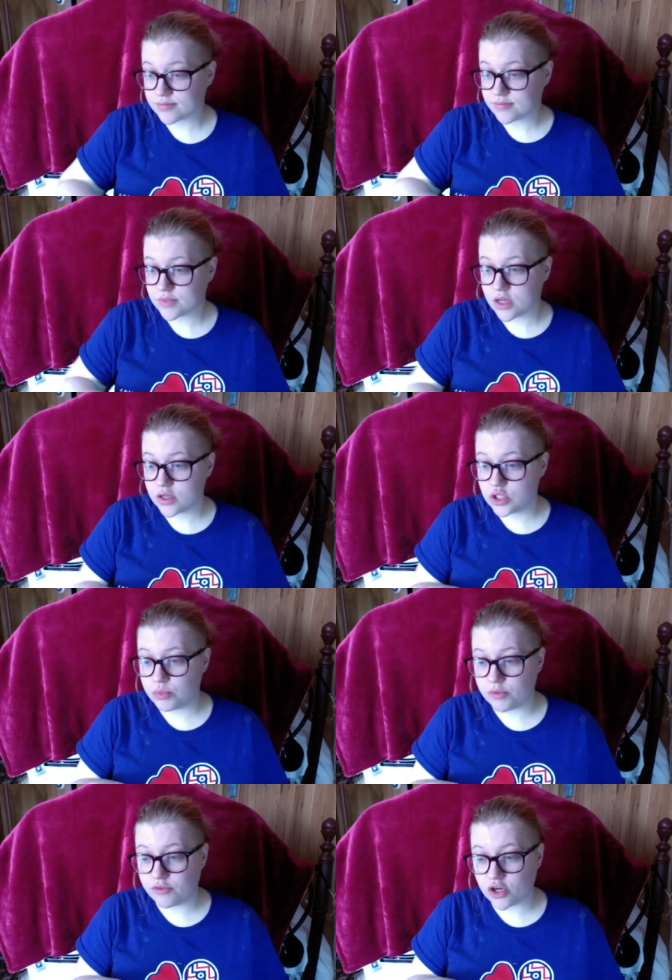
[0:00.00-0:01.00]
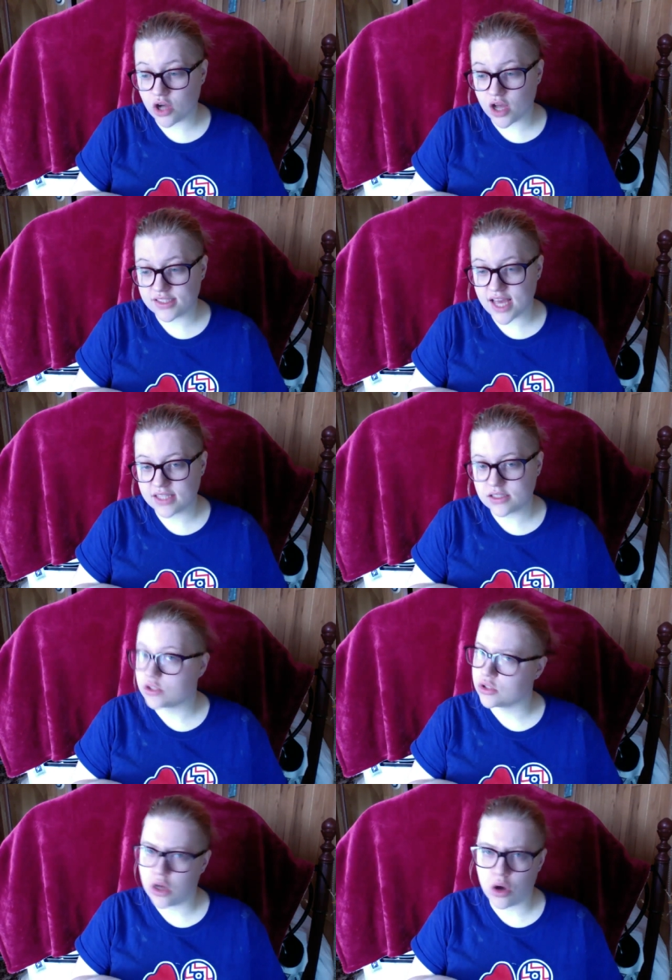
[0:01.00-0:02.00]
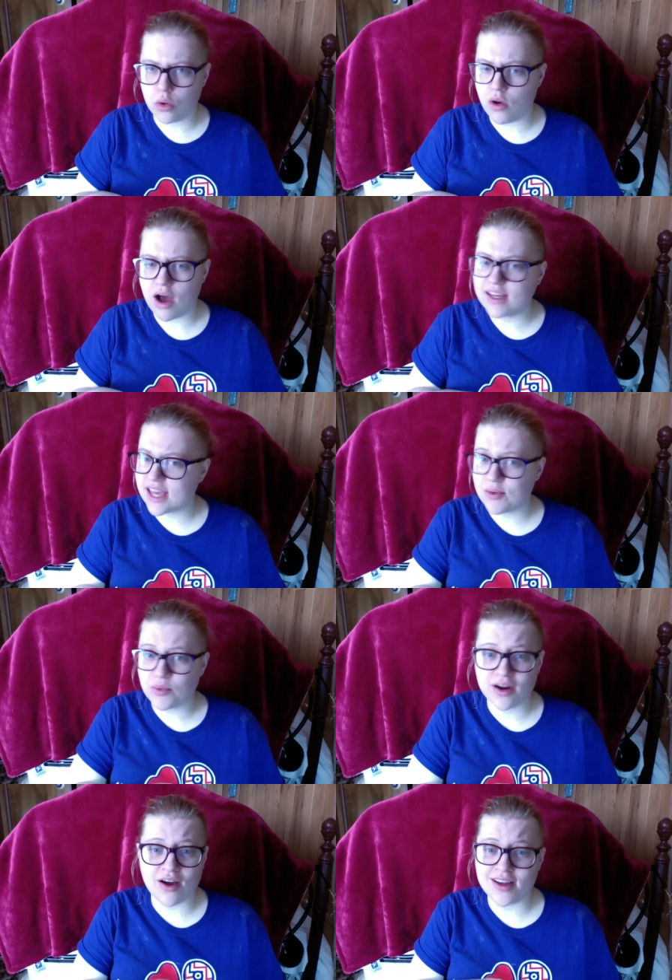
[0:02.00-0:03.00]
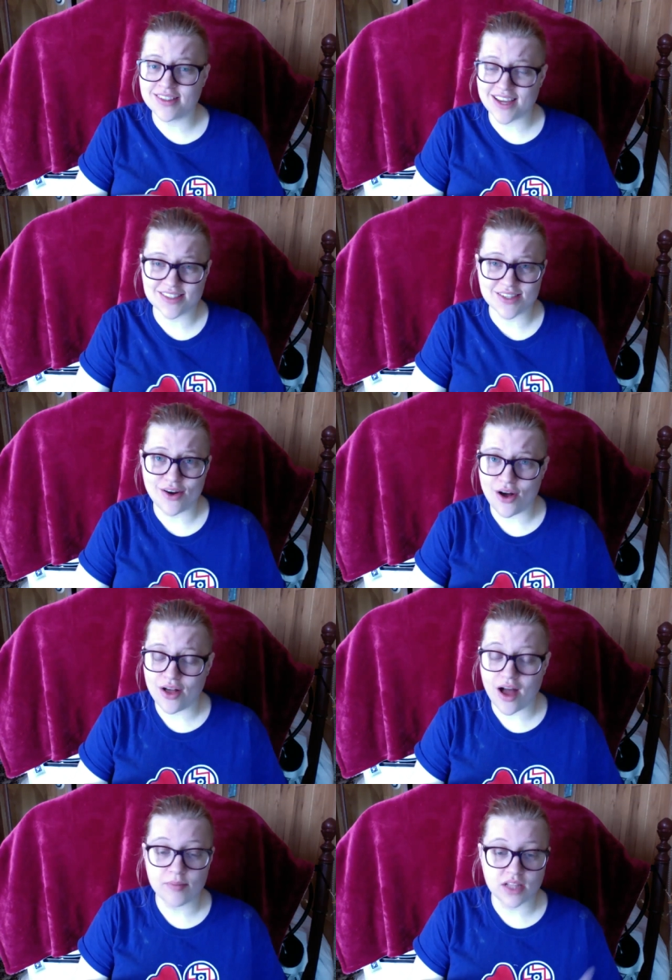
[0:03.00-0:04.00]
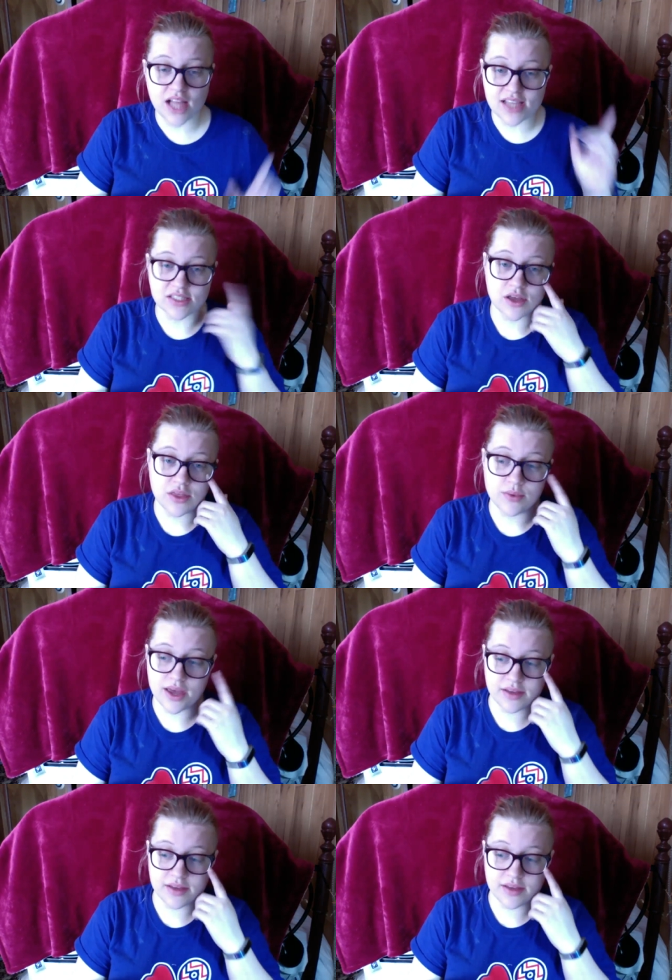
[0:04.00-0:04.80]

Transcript: Do you prefer contacts? No, I can't wear contacts at all. I'm glasses all the way.